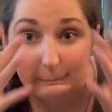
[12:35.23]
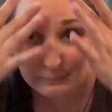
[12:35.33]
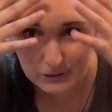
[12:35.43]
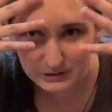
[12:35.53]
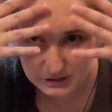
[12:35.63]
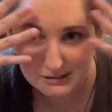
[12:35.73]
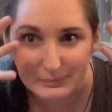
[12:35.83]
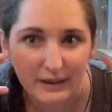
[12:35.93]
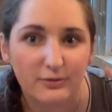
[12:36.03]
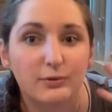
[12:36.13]
but just
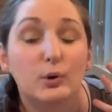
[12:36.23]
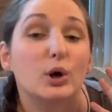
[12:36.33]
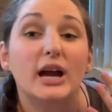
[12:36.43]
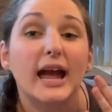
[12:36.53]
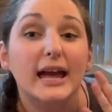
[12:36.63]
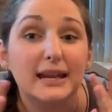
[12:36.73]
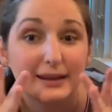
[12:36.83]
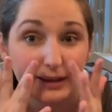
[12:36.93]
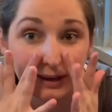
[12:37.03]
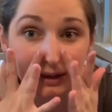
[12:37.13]
my forehead
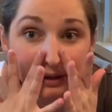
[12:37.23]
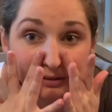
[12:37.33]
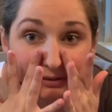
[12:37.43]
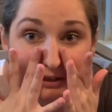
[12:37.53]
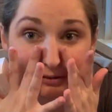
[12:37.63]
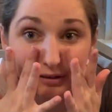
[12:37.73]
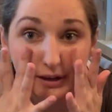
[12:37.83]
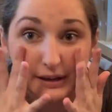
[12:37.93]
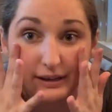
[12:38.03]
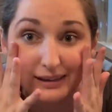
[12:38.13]
and like
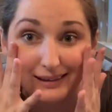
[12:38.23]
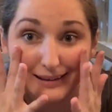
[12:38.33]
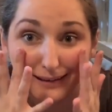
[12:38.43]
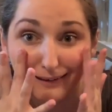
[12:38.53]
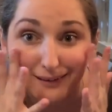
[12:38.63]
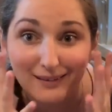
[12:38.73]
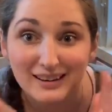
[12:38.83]
right here,